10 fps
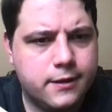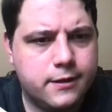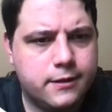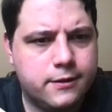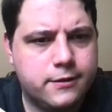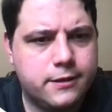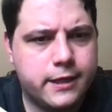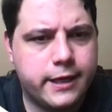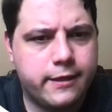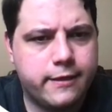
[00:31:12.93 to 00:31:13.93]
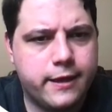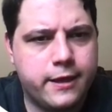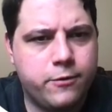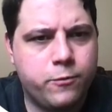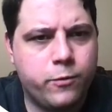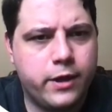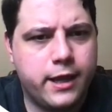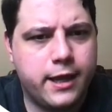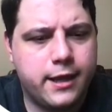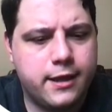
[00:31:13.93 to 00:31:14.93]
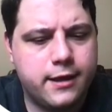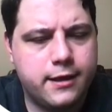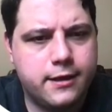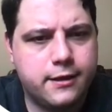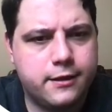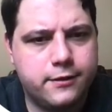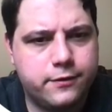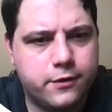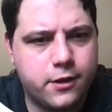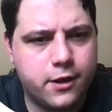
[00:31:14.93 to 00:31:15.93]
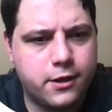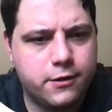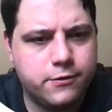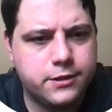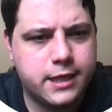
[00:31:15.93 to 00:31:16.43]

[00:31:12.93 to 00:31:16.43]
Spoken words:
Looks like then we use